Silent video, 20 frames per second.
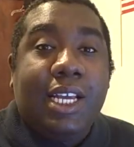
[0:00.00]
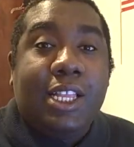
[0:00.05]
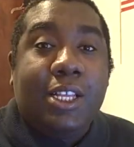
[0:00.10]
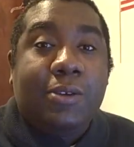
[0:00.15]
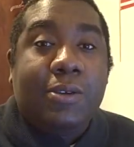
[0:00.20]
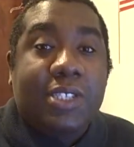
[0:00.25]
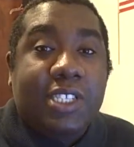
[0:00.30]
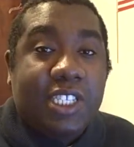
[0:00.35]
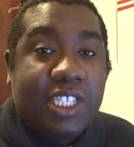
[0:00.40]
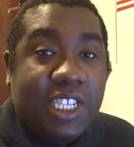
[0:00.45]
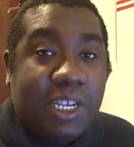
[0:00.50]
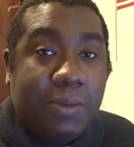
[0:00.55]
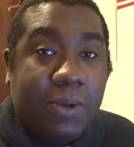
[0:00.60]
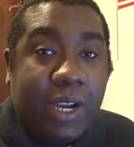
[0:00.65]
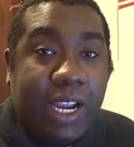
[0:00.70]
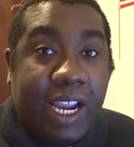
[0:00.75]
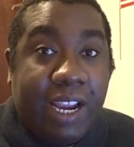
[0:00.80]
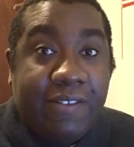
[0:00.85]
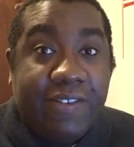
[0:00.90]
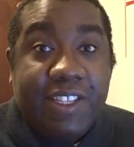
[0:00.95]
Hello, it's
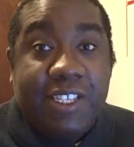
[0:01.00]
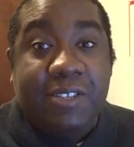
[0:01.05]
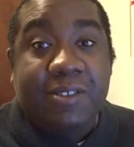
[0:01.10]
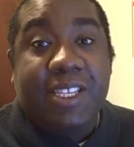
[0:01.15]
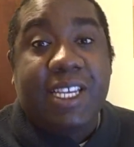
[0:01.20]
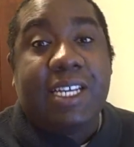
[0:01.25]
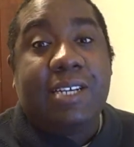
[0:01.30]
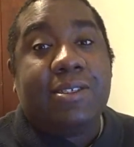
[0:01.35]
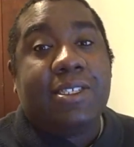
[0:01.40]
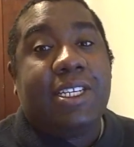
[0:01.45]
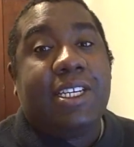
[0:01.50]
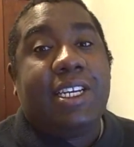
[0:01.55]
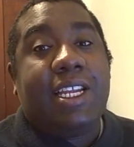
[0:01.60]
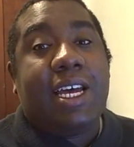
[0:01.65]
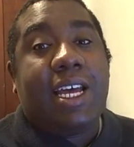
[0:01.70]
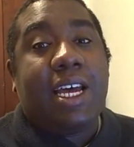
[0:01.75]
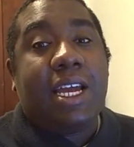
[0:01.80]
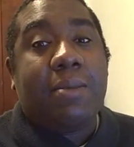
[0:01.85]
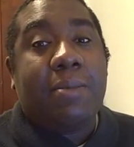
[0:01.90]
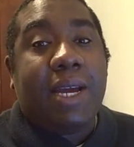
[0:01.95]
December 8th,
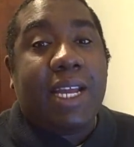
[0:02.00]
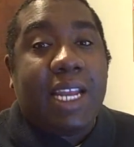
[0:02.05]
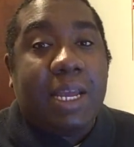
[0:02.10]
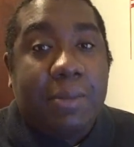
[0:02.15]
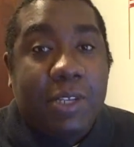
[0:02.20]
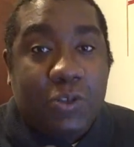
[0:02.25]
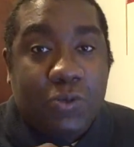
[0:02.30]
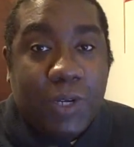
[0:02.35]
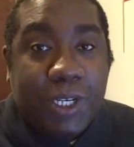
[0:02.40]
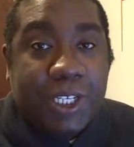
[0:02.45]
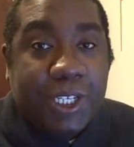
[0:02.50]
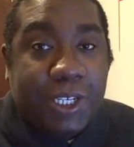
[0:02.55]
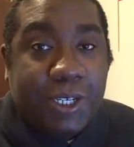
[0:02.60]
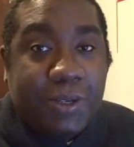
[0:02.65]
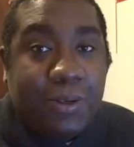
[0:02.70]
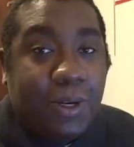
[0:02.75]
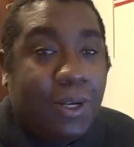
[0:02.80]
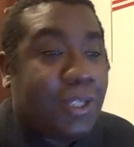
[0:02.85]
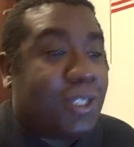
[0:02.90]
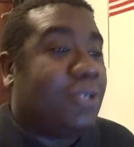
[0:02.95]
2009. My name is
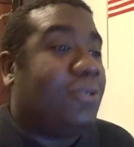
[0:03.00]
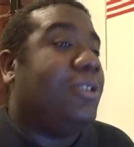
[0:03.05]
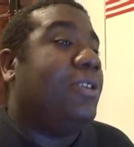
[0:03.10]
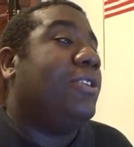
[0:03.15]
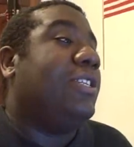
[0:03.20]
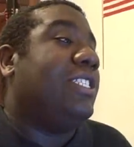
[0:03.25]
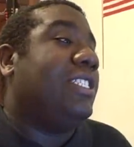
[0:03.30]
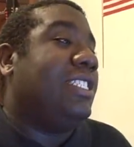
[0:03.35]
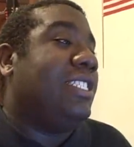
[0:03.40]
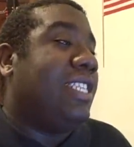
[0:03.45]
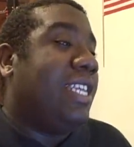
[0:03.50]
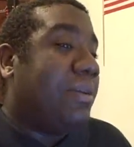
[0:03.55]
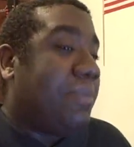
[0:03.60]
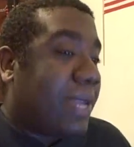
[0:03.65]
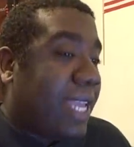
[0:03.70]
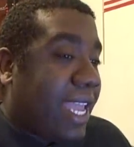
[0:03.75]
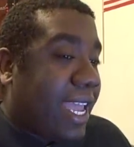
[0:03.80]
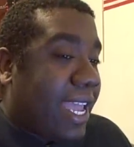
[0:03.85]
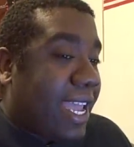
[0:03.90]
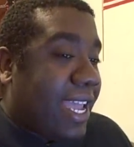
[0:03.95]
Reginald, also known as
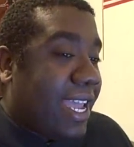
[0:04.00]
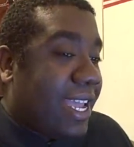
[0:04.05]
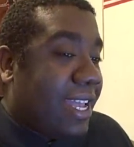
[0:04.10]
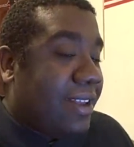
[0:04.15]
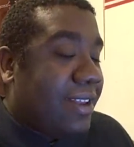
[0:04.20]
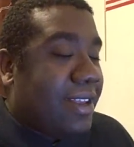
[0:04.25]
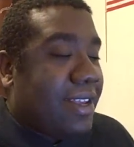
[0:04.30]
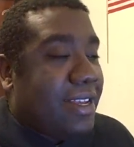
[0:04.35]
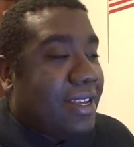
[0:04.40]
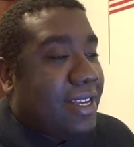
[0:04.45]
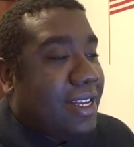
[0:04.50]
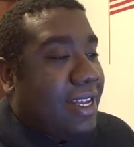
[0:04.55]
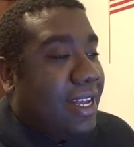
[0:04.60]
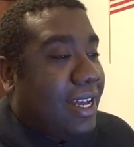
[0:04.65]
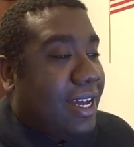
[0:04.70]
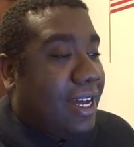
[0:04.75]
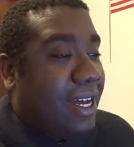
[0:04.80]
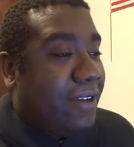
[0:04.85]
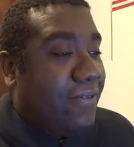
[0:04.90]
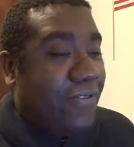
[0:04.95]
DEMCAD.
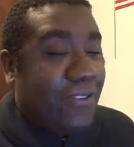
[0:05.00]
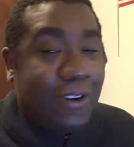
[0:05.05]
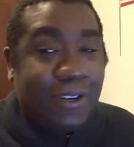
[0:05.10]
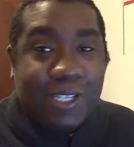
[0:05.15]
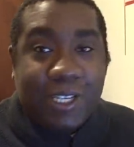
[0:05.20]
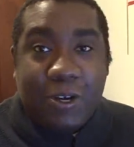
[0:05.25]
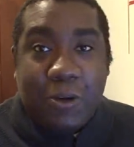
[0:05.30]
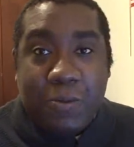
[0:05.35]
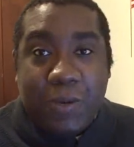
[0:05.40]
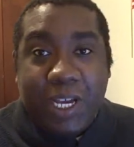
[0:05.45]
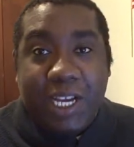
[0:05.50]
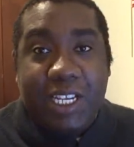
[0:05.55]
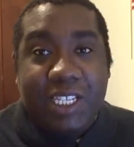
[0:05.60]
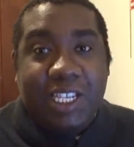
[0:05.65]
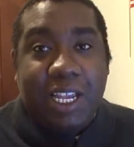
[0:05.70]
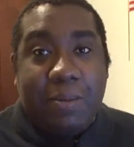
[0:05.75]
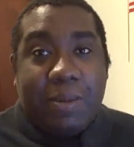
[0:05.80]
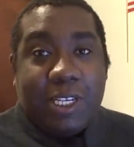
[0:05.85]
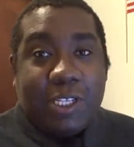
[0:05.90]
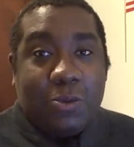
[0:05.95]
Uh, first, I hope you
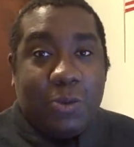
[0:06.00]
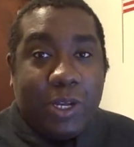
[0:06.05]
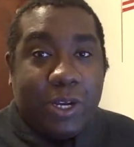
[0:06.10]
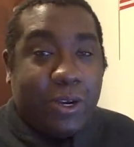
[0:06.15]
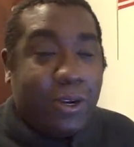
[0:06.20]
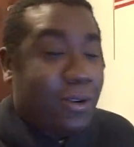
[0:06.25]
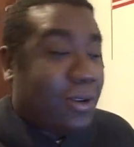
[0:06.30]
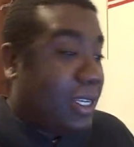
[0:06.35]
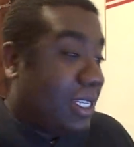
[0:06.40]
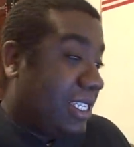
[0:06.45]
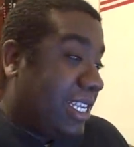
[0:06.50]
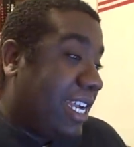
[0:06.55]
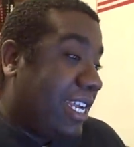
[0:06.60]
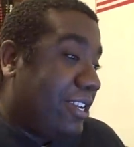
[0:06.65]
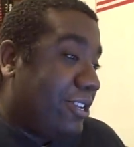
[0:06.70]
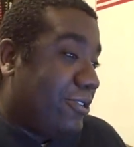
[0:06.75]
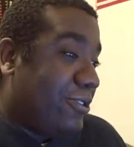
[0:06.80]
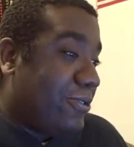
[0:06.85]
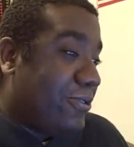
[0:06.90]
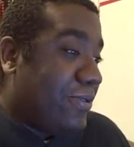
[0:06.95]
guys like my sweater, because
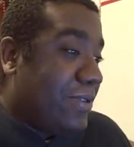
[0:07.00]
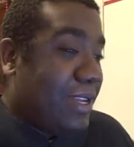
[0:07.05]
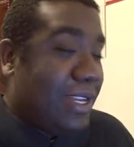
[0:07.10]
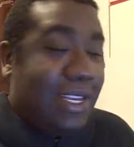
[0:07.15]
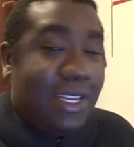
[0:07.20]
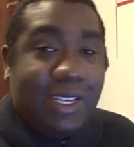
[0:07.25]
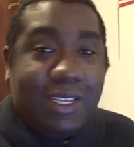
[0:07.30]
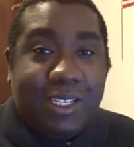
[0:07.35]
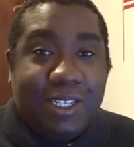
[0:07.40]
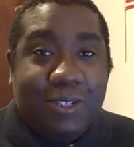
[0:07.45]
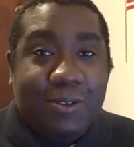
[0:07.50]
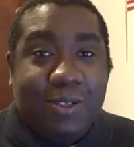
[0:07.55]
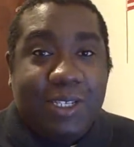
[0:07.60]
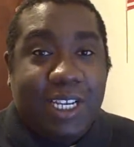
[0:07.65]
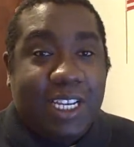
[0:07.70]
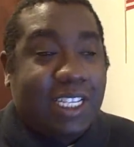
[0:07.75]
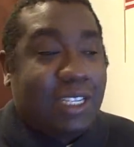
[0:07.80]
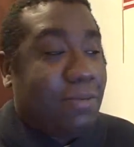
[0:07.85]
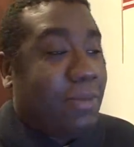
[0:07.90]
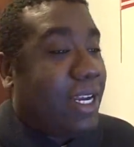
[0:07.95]
I do. As
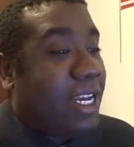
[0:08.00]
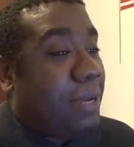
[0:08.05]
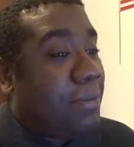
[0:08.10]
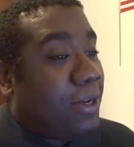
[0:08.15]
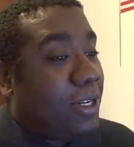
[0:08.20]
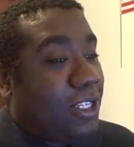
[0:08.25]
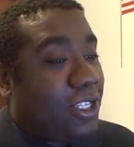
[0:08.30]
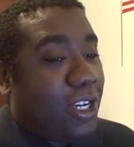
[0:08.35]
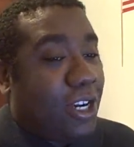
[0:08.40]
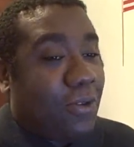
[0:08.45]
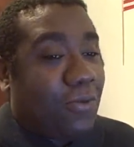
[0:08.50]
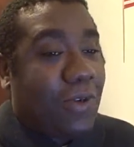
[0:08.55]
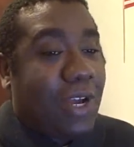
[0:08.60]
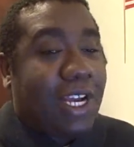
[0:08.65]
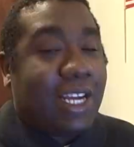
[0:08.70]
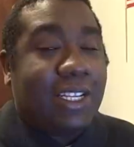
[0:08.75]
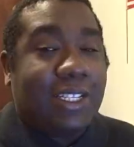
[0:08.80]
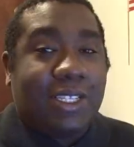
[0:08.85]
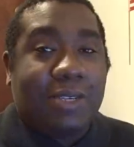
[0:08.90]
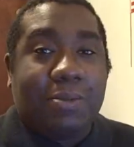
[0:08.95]
soon as I get some money, I'm going to start
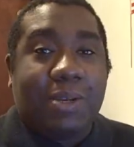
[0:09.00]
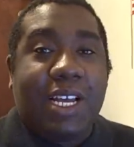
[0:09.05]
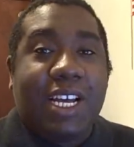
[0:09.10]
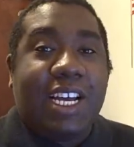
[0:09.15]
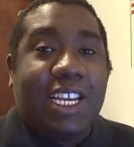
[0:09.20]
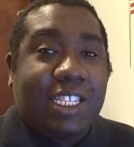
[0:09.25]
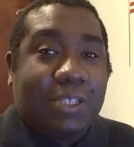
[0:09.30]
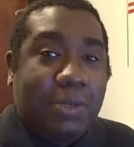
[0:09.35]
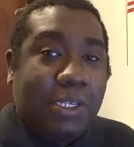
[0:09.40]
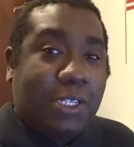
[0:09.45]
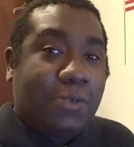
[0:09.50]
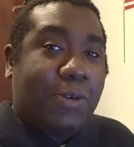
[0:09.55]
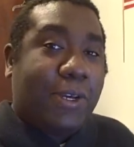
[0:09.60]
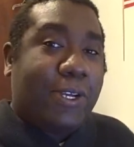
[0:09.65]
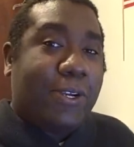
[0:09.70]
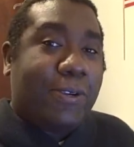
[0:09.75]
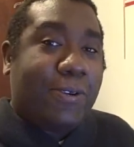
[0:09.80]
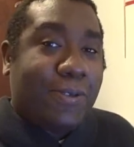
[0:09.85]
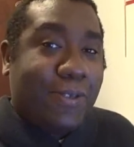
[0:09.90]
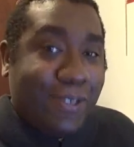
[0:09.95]
rocking some Cosby
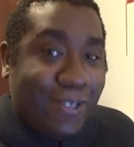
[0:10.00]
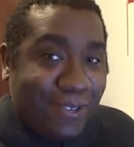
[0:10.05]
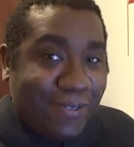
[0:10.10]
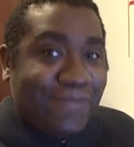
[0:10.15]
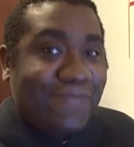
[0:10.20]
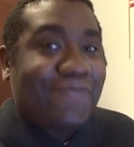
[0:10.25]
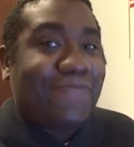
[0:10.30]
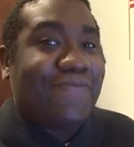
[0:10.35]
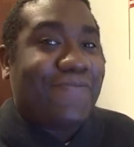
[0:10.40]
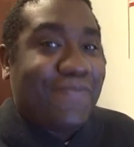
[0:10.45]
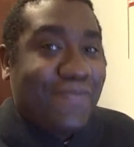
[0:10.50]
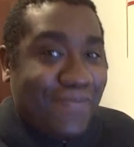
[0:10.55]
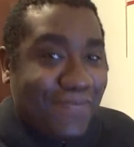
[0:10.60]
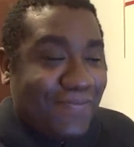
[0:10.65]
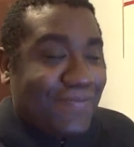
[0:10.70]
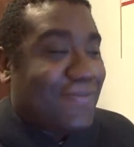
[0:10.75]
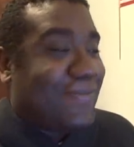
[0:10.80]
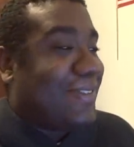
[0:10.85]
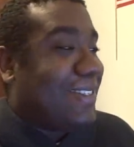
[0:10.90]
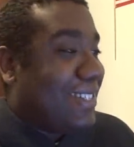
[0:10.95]
sweaters.
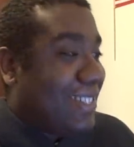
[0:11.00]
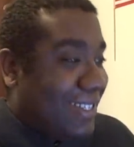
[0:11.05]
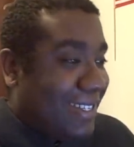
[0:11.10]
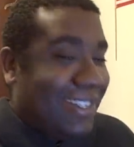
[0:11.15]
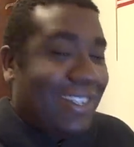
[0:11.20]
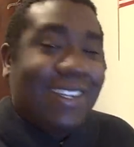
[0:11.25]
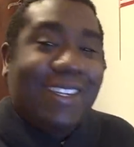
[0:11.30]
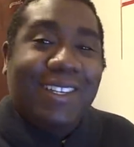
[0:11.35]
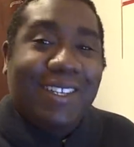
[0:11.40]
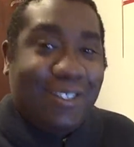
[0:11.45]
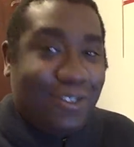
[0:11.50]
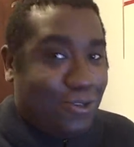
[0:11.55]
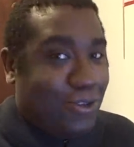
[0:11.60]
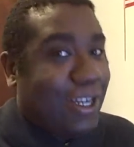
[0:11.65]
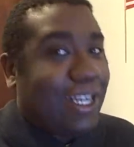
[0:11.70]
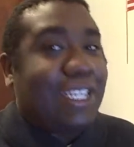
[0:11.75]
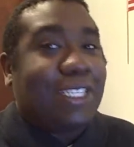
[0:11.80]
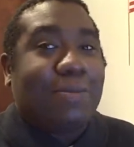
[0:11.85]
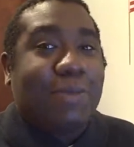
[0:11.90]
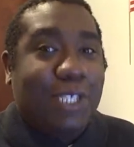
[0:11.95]

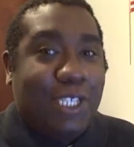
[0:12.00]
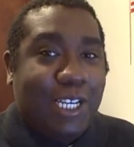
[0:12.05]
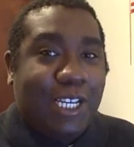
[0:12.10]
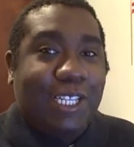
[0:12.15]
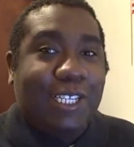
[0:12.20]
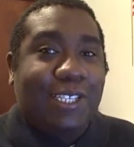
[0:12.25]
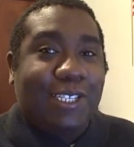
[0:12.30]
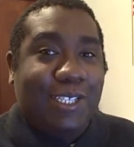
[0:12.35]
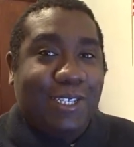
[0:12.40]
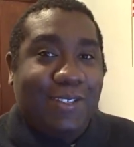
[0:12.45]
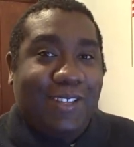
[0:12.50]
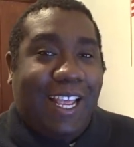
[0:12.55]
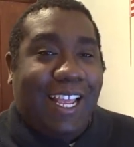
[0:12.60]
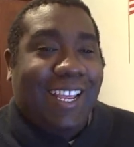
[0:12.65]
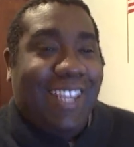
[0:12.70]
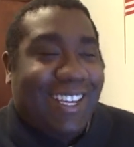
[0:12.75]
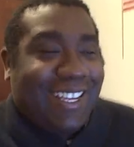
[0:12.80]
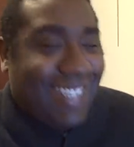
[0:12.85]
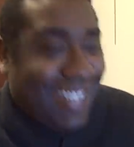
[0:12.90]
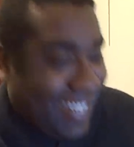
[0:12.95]
Try not to be jealous.